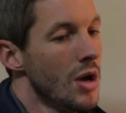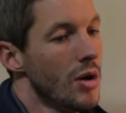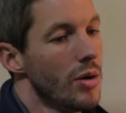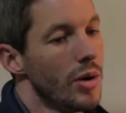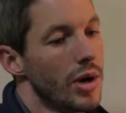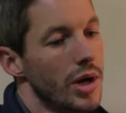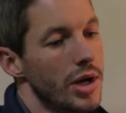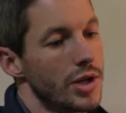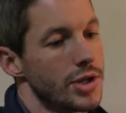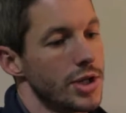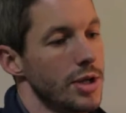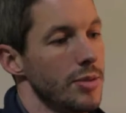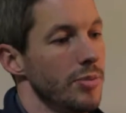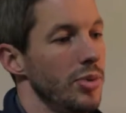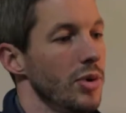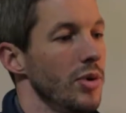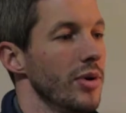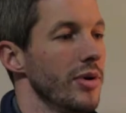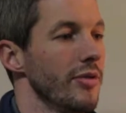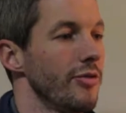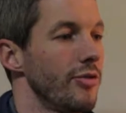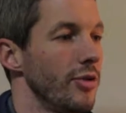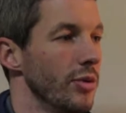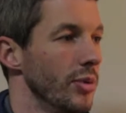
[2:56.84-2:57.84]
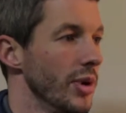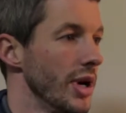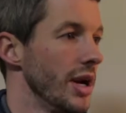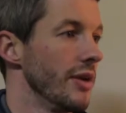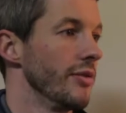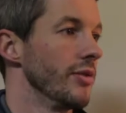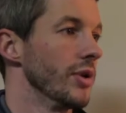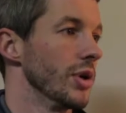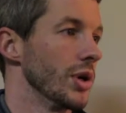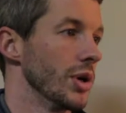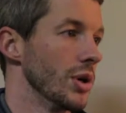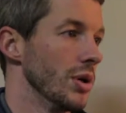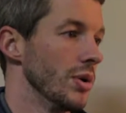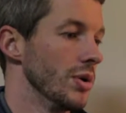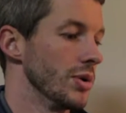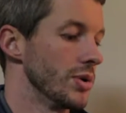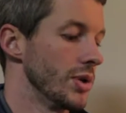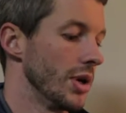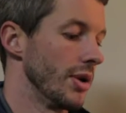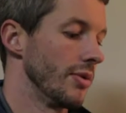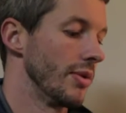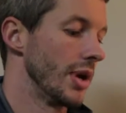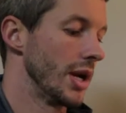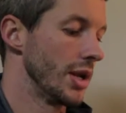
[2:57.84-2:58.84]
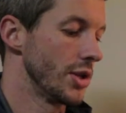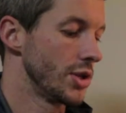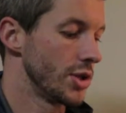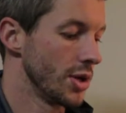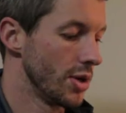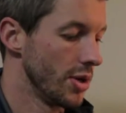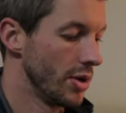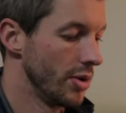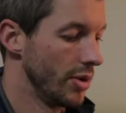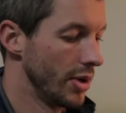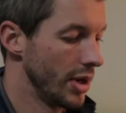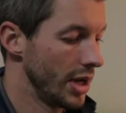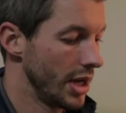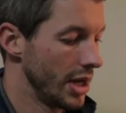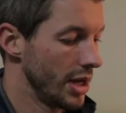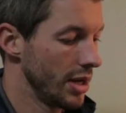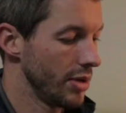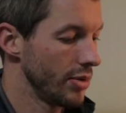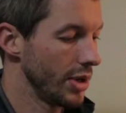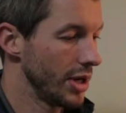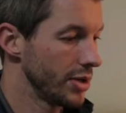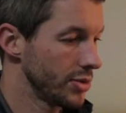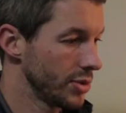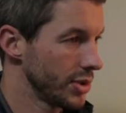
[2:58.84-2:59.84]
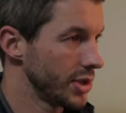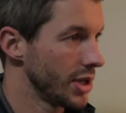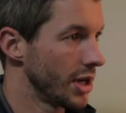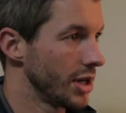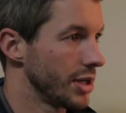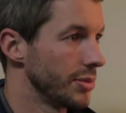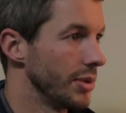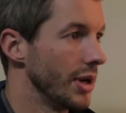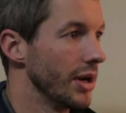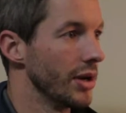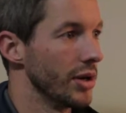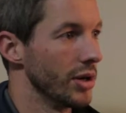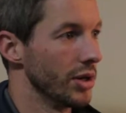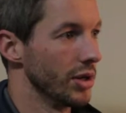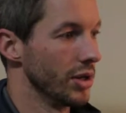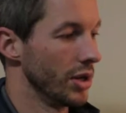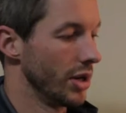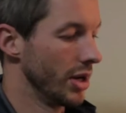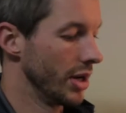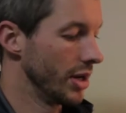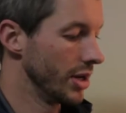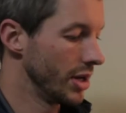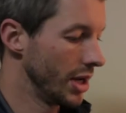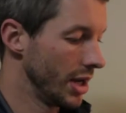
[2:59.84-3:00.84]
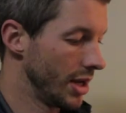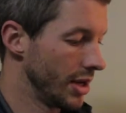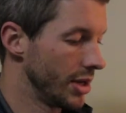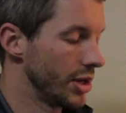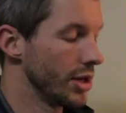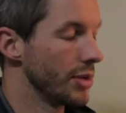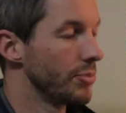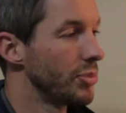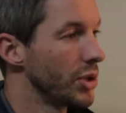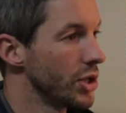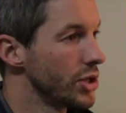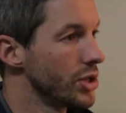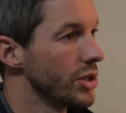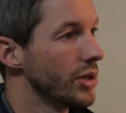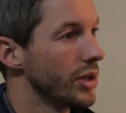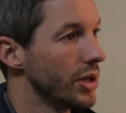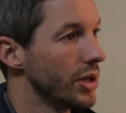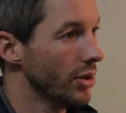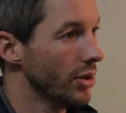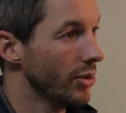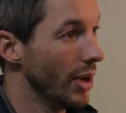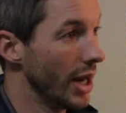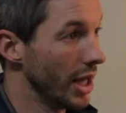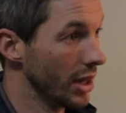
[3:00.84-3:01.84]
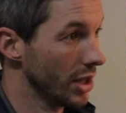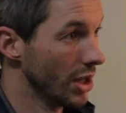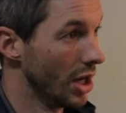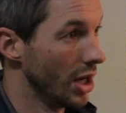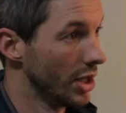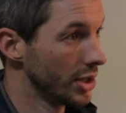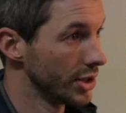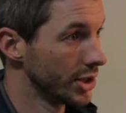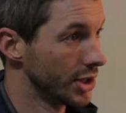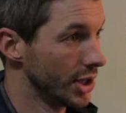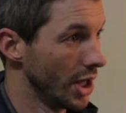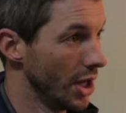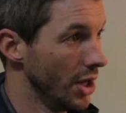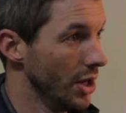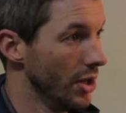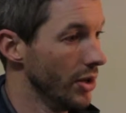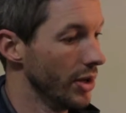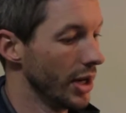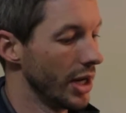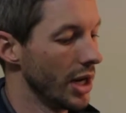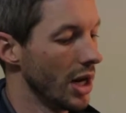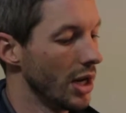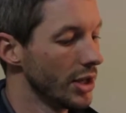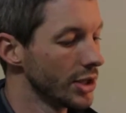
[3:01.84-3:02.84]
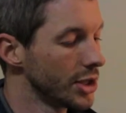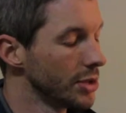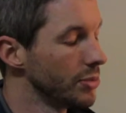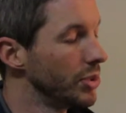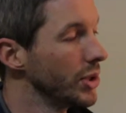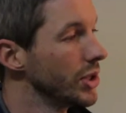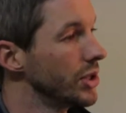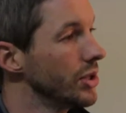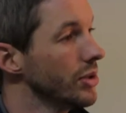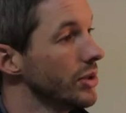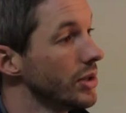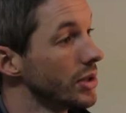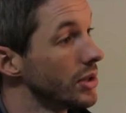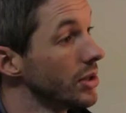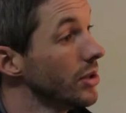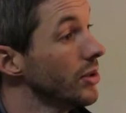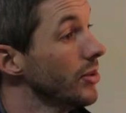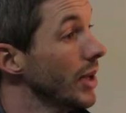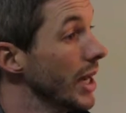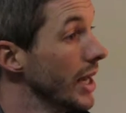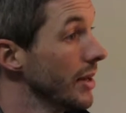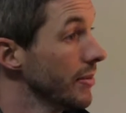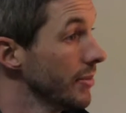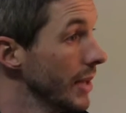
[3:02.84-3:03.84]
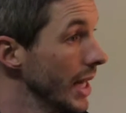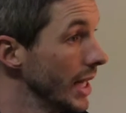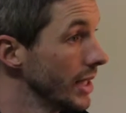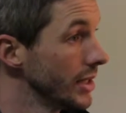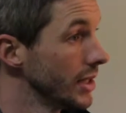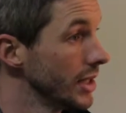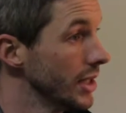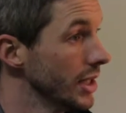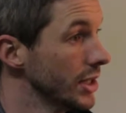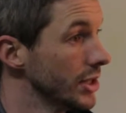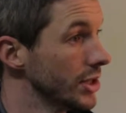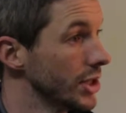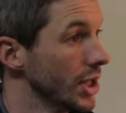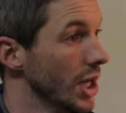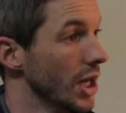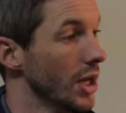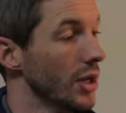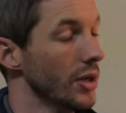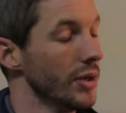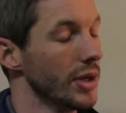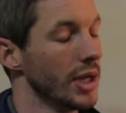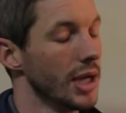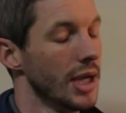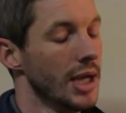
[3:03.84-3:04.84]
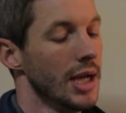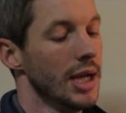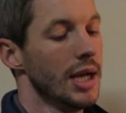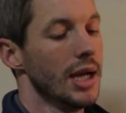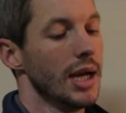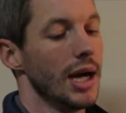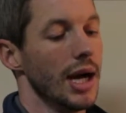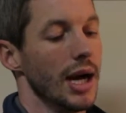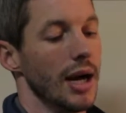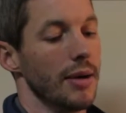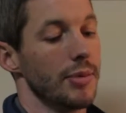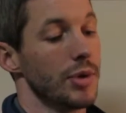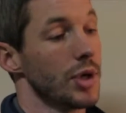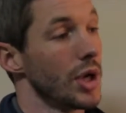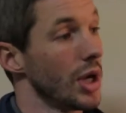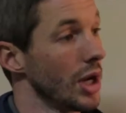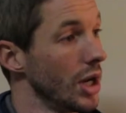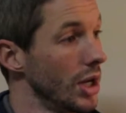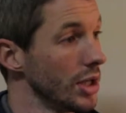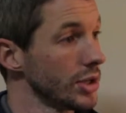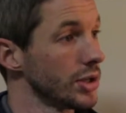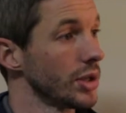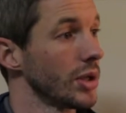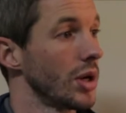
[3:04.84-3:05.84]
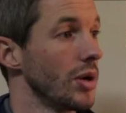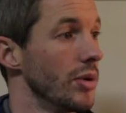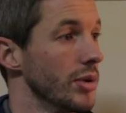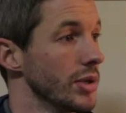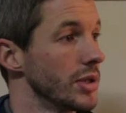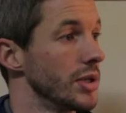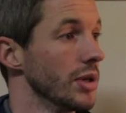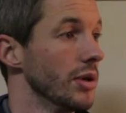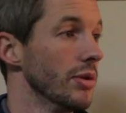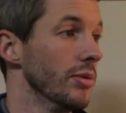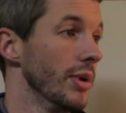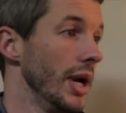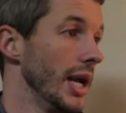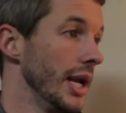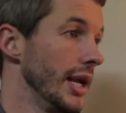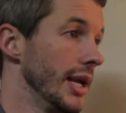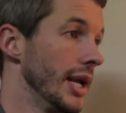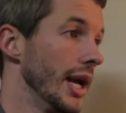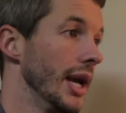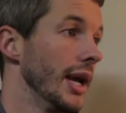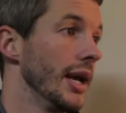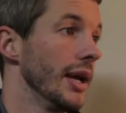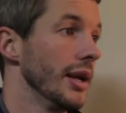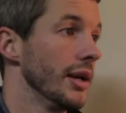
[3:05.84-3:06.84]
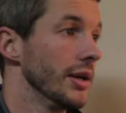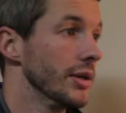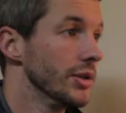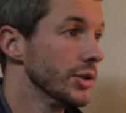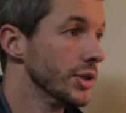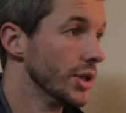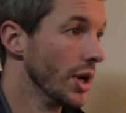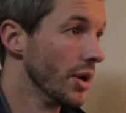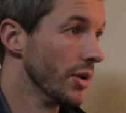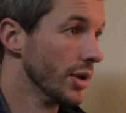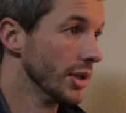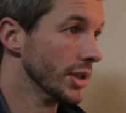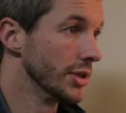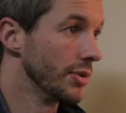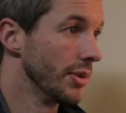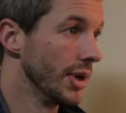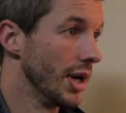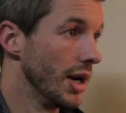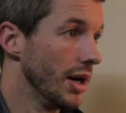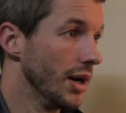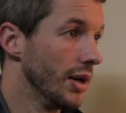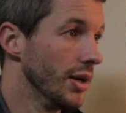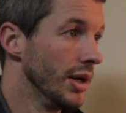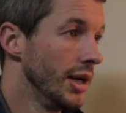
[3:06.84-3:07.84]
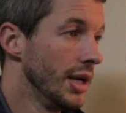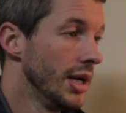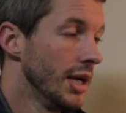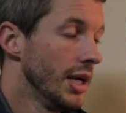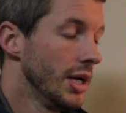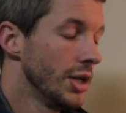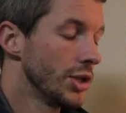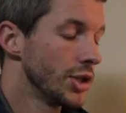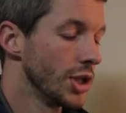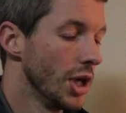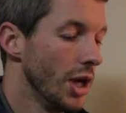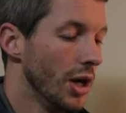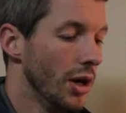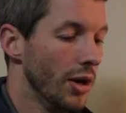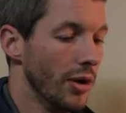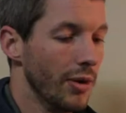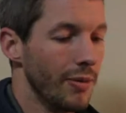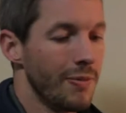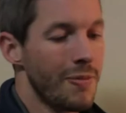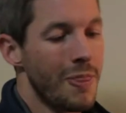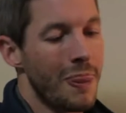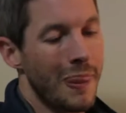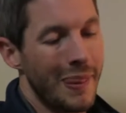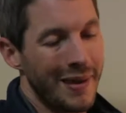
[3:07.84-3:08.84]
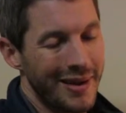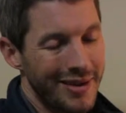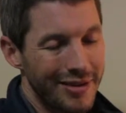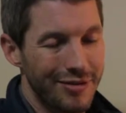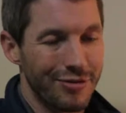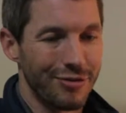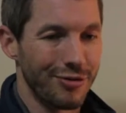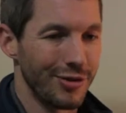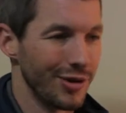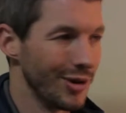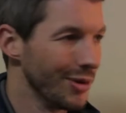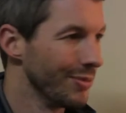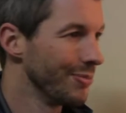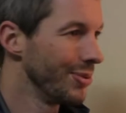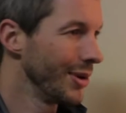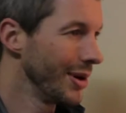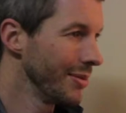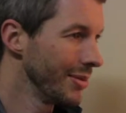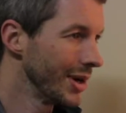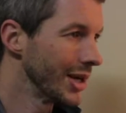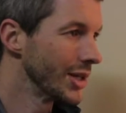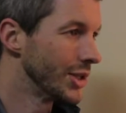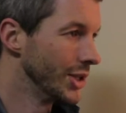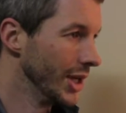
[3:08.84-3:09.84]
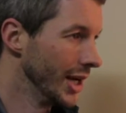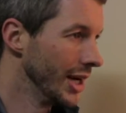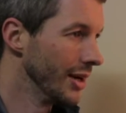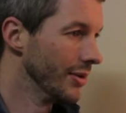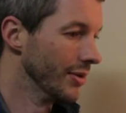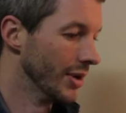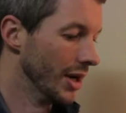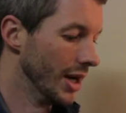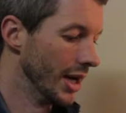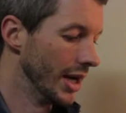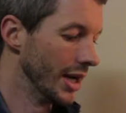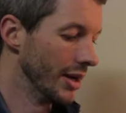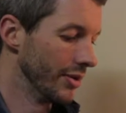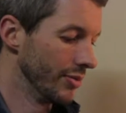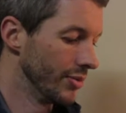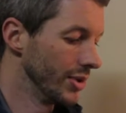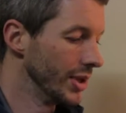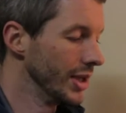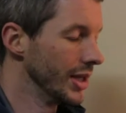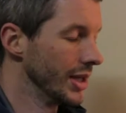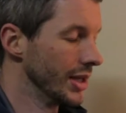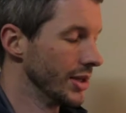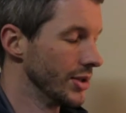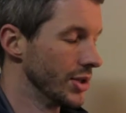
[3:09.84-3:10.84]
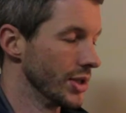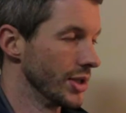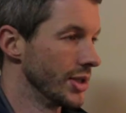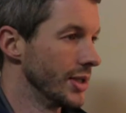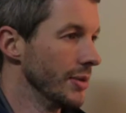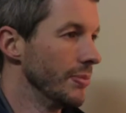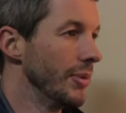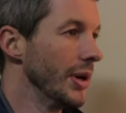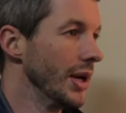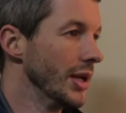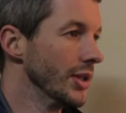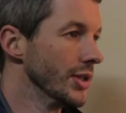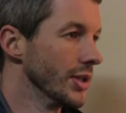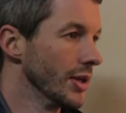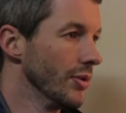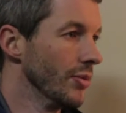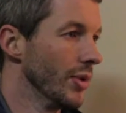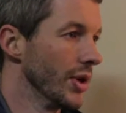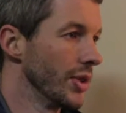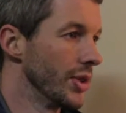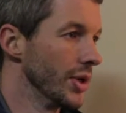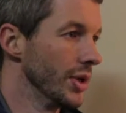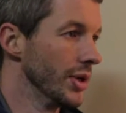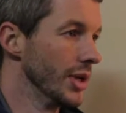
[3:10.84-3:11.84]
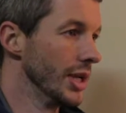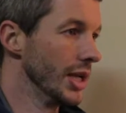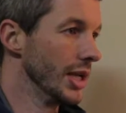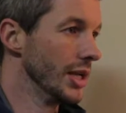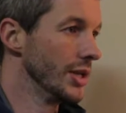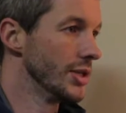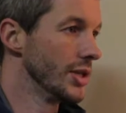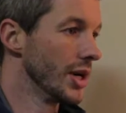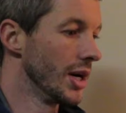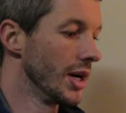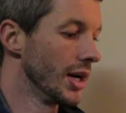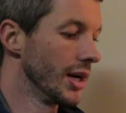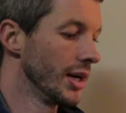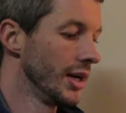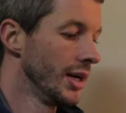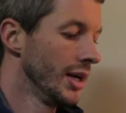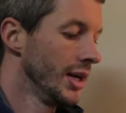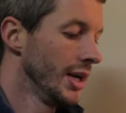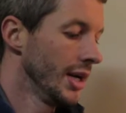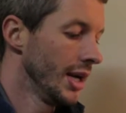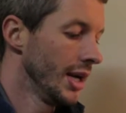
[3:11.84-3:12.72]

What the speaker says: Well, it's important for whatever your goals are, right? So, as we talked about earlier, it puts a weight loss zone. It also puts you into a weight maintenance zone. You can also go into a weight gain zone as well. So for pretty much anyone, it really just depends on what their needs are.